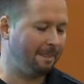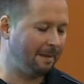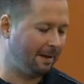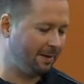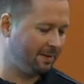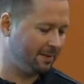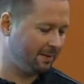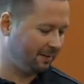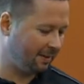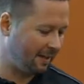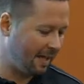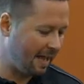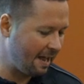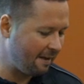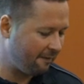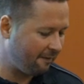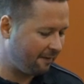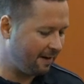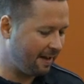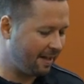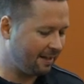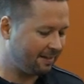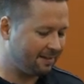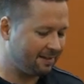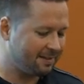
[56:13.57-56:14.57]
I was
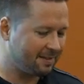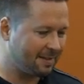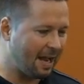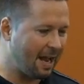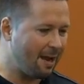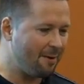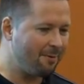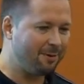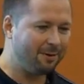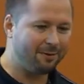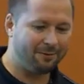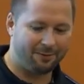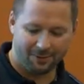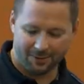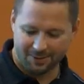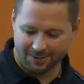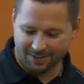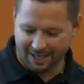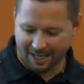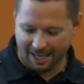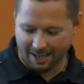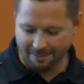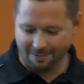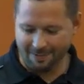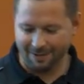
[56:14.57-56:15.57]
laughing at this guy when he
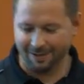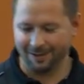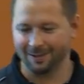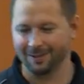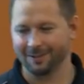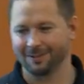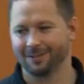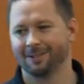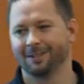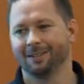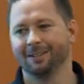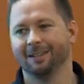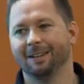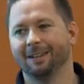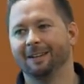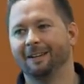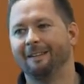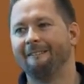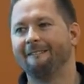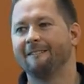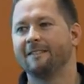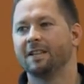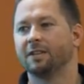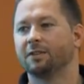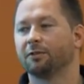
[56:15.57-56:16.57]
first came in because
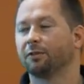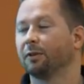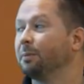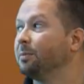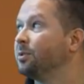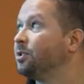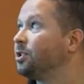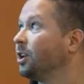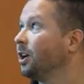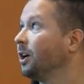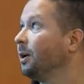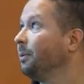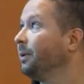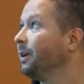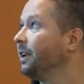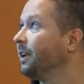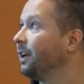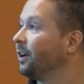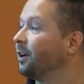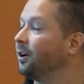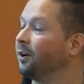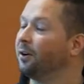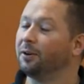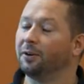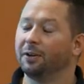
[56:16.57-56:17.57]
he's from Germany.
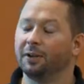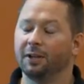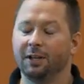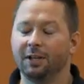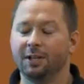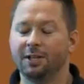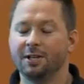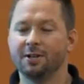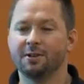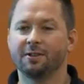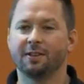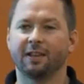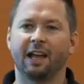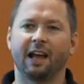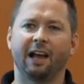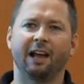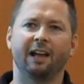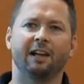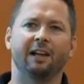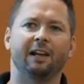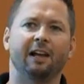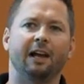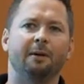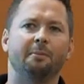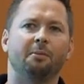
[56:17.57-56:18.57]
I go, you're the
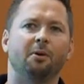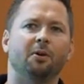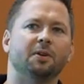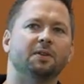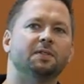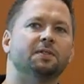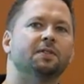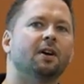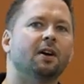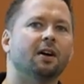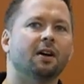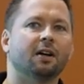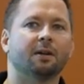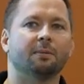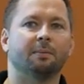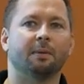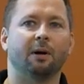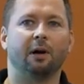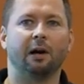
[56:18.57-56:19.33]
guy I'm always talking